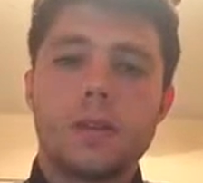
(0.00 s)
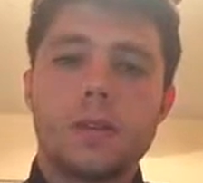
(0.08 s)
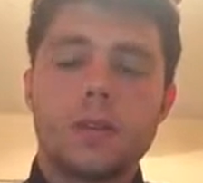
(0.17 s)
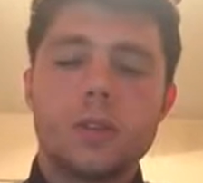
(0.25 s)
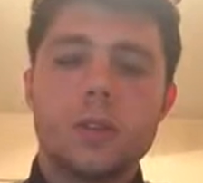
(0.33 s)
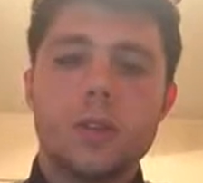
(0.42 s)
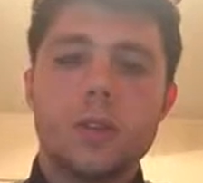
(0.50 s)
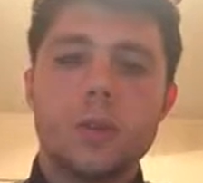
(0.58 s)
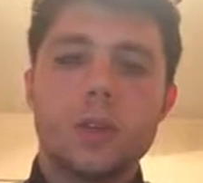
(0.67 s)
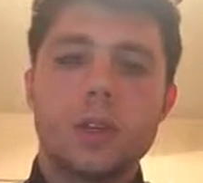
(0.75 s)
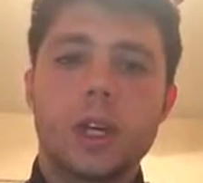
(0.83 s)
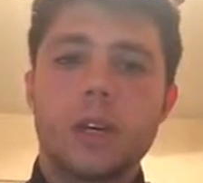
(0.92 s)

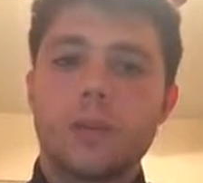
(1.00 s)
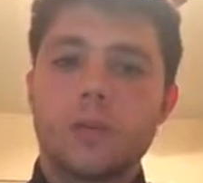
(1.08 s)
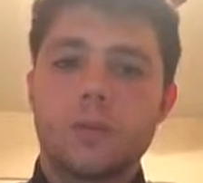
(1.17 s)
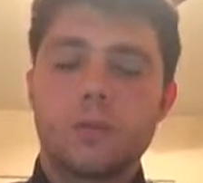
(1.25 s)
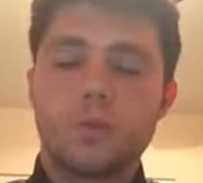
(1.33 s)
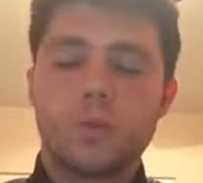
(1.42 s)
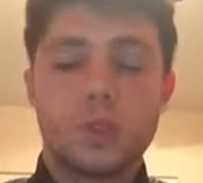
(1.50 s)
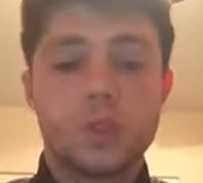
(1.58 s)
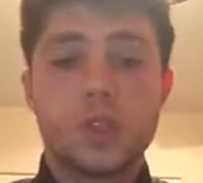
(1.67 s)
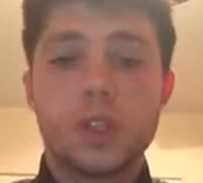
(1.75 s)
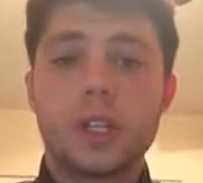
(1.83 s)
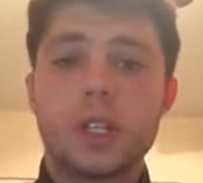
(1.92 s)
So we
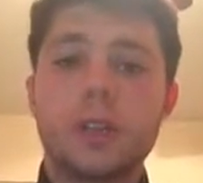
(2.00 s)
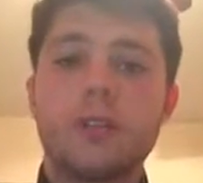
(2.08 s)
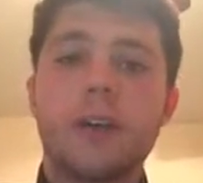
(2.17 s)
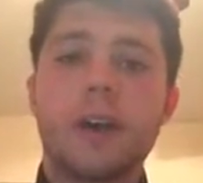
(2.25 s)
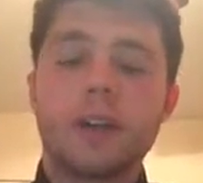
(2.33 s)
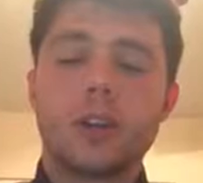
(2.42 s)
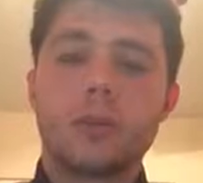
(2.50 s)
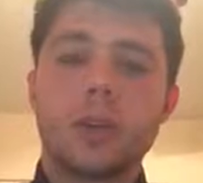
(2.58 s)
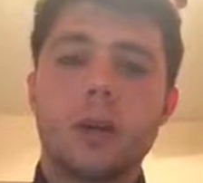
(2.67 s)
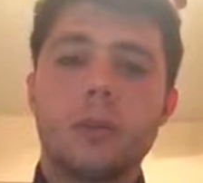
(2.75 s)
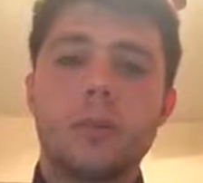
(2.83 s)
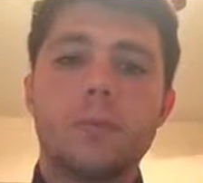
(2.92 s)
started identifying our
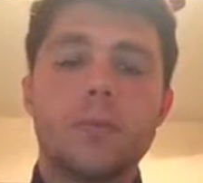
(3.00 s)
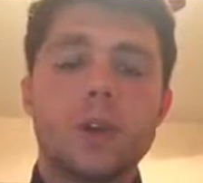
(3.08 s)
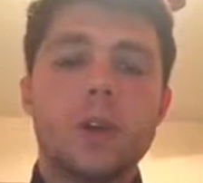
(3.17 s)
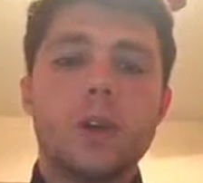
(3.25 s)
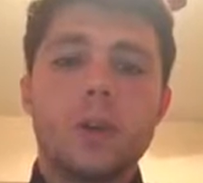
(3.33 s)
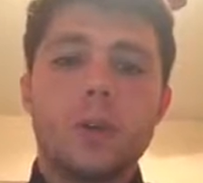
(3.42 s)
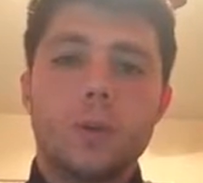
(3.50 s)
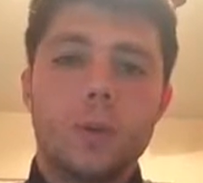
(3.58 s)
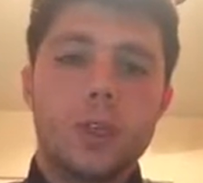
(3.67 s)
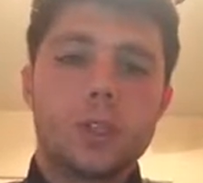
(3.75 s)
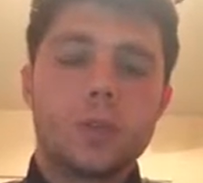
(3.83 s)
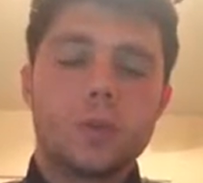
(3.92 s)
problem,
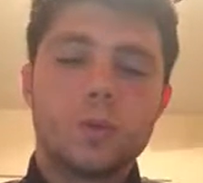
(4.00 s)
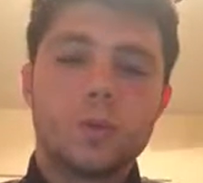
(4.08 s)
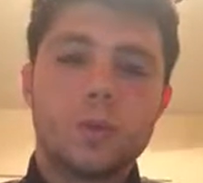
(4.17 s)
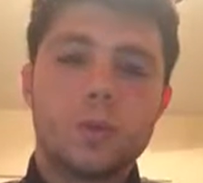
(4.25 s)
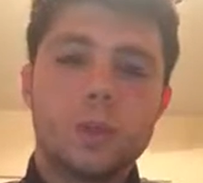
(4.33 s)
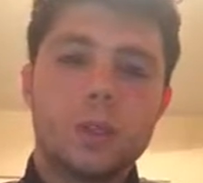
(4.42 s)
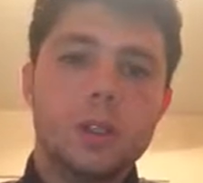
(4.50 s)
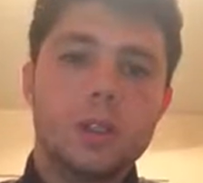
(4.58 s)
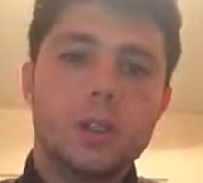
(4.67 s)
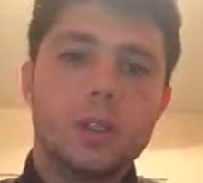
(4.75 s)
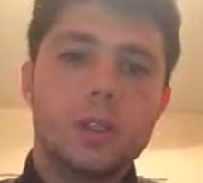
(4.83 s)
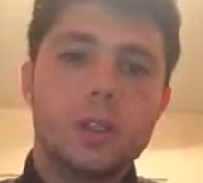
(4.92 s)
which would
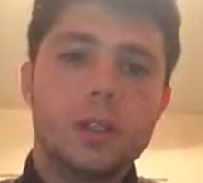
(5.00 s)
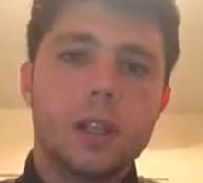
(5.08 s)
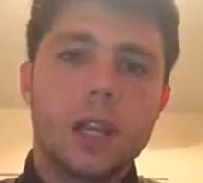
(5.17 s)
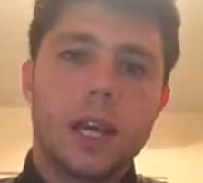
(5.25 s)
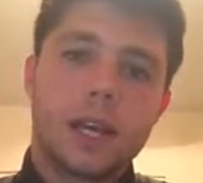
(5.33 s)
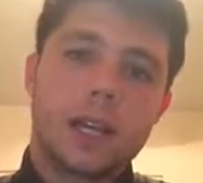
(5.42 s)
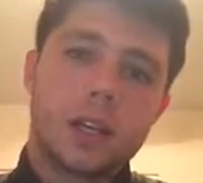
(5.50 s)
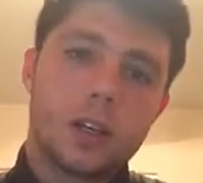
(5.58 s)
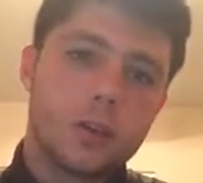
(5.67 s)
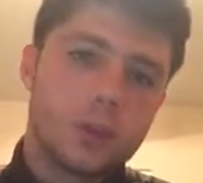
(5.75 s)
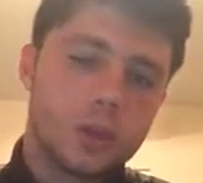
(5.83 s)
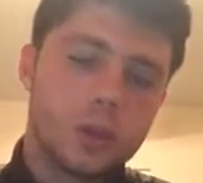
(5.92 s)
be the lack
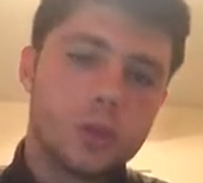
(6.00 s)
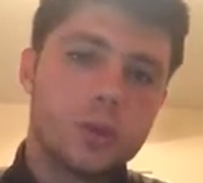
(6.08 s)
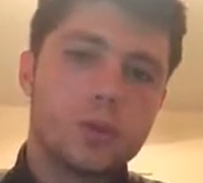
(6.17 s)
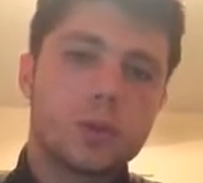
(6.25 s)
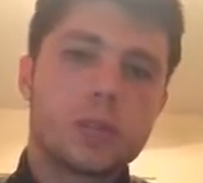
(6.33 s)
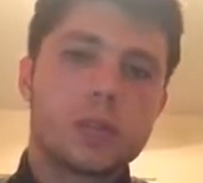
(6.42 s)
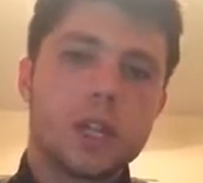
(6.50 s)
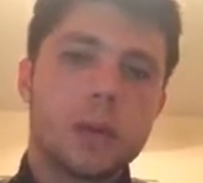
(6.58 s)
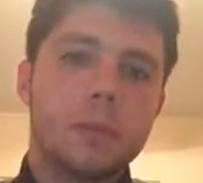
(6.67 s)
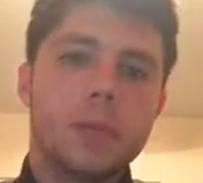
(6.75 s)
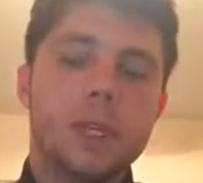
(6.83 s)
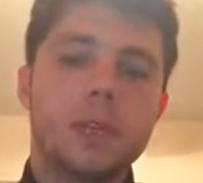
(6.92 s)
of shoes
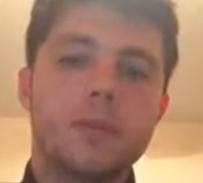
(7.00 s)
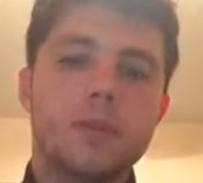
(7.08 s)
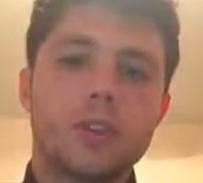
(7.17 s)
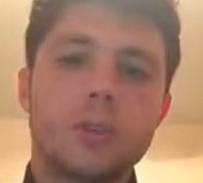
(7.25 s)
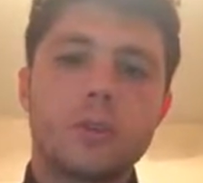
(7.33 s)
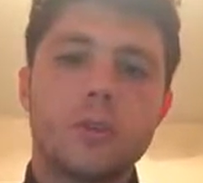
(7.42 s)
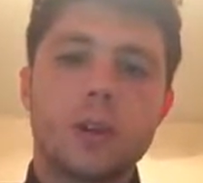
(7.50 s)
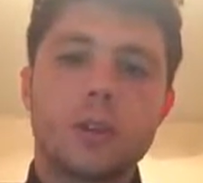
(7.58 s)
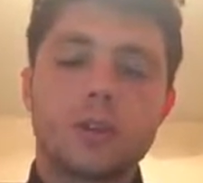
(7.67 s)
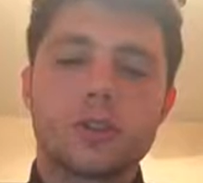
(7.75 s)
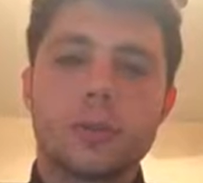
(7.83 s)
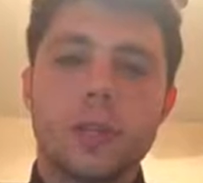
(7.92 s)
coming in from
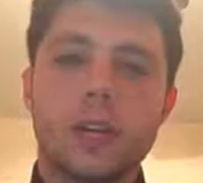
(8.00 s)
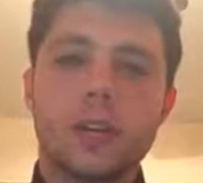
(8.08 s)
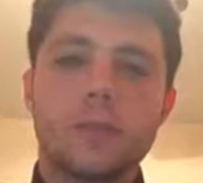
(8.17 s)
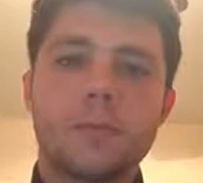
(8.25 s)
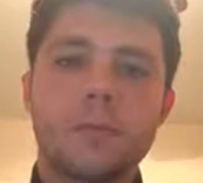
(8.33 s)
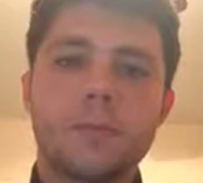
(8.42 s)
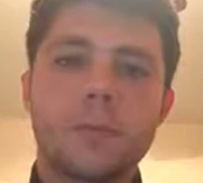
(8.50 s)
our supplier.